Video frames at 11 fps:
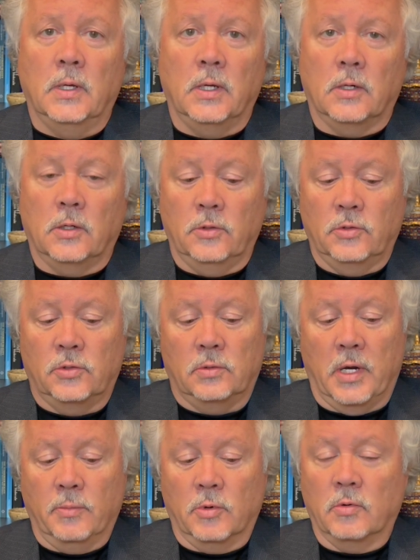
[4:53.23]
includes
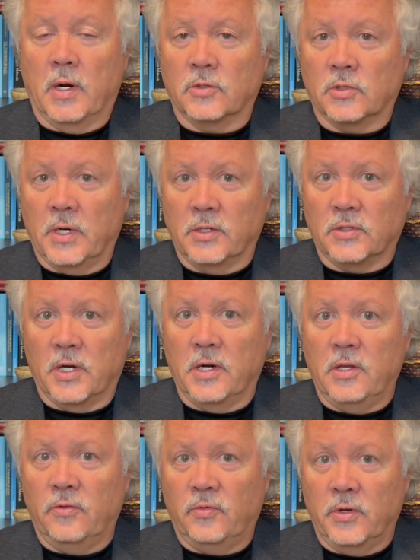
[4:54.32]
hyperarousal,
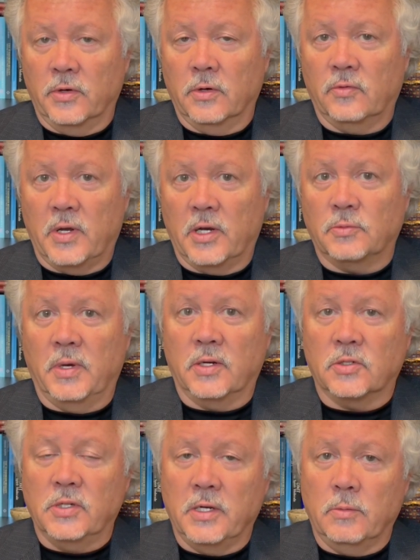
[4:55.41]
anxiety, fear,
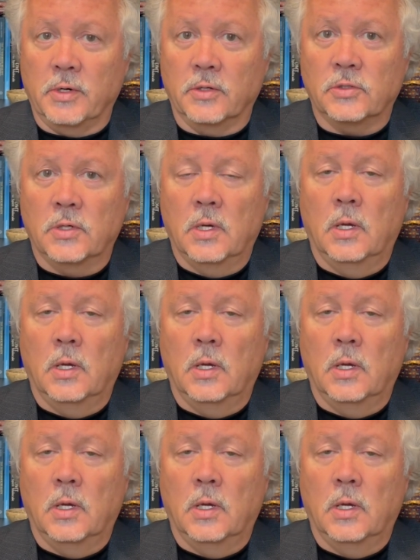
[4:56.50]
flashbacks, nightmares,